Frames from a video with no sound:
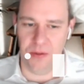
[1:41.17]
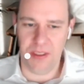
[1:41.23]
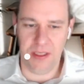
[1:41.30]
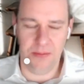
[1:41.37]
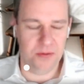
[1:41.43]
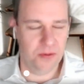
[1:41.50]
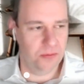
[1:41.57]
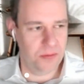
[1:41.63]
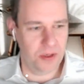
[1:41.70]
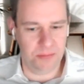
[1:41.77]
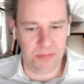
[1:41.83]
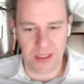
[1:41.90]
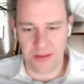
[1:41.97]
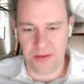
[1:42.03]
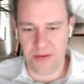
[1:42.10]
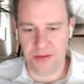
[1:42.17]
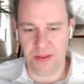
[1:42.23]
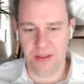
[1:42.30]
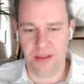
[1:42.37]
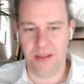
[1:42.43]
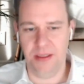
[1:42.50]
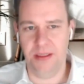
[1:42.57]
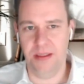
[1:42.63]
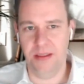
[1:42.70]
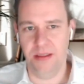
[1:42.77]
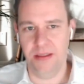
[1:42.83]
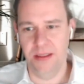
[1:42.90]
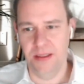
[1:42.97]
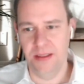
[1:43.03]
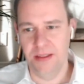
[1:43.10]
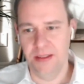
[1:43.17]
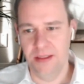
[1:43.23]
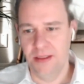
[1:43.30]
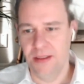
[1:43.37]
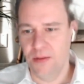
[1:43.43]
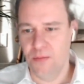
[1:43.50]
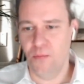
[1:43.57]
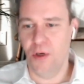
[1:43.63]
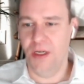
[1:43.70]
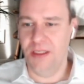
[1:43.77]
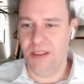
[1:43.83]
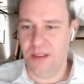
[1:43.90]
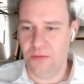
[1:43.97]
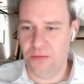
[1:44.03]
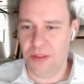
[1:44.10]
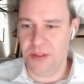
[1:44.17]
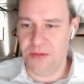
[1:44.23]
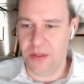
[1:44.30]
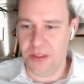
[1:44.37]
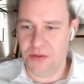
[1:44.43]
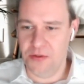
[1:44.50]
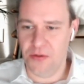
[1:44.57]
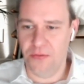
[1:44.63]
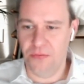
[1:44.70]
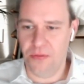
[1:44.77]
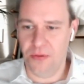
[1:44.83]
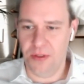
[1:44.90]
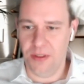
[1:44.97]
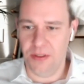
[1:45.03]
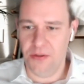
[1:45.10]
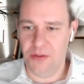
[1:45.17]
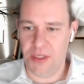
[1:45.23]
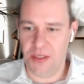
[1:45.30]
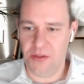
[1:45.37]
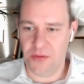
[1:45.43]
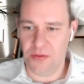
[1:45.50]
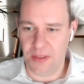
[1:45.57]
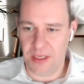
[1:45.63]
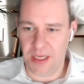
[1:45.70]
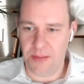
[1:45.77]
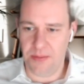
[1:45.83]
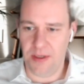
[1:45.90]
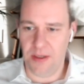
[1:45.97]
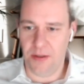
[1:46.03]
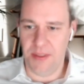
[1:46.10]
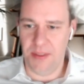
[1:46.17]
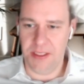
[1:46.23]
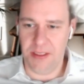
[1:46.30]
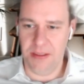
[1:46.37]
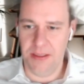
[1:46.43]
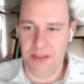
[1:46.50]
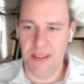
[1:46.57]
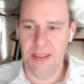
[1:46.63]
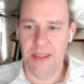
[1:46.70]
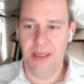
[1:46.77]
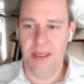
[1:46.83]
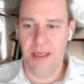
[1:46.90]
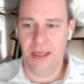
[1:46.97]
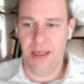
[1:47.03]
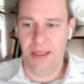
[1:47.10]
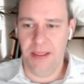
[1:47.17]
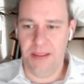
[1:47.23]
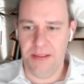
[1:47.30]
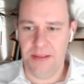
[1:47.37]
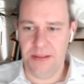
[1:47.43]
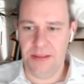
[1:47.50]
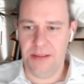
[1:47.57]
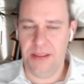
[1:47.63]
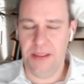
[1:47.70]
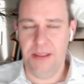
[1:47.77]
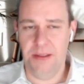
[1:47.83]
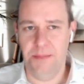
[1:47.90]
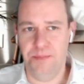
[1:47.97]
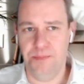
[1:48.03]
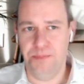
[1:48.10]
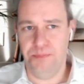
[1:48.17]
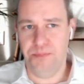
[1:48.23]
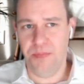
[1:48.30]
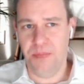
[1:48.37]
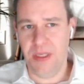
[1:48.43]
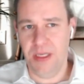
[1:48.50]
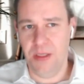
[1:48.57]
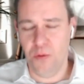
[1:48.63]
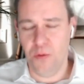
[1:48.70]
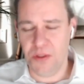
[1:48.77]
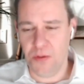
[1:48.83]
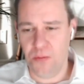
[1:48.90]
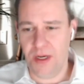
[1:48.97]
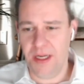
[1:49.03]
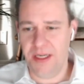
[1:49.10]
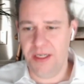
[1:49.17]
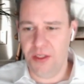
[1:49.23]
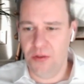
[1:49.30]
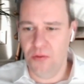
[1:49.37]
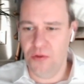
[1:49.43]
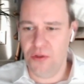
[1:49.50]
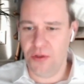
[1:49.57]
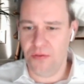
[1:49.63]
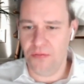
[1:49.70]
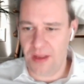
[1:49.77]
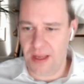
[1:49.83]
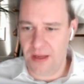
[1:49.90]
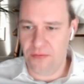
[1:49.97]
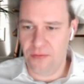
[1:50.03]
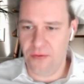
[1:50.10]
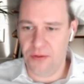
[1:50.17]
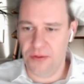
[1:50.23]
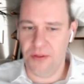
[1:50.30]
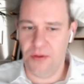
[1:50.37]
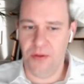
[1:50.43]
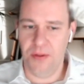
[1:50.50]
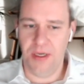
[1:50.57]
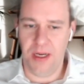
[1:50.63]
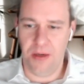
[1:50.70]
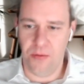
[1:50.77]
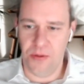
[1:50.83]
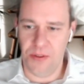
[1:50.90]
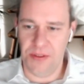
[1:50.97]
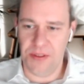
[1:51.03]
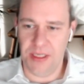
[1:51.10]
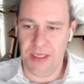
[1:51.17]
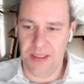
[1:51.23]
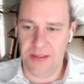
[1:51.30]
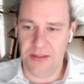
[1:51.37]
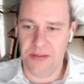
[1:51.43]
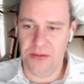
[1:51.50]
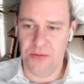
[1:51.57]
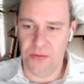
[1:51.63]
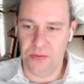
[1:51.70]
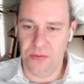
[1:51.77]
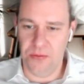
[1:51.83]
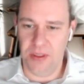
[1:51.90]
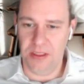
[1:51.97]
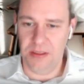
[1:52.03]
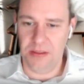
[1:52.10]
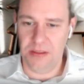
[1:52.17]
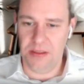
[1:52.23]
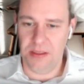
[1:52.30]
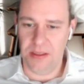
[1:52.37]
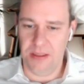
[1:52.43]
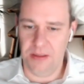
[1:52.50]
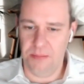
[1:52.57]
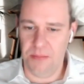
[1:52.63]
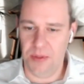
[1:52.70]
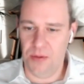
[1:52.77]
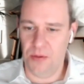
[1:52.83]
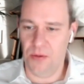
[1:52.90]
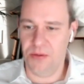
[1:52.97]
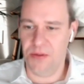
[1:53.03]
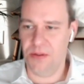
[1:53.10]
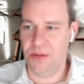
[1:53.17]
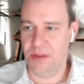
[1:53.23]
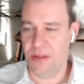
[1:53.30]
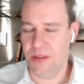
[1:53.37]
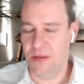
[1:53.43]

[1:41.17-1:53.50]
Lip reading: it comes to preparing the wallet infrastructure for the change of the K parameter. And it was quite a huge effort on our side to do that because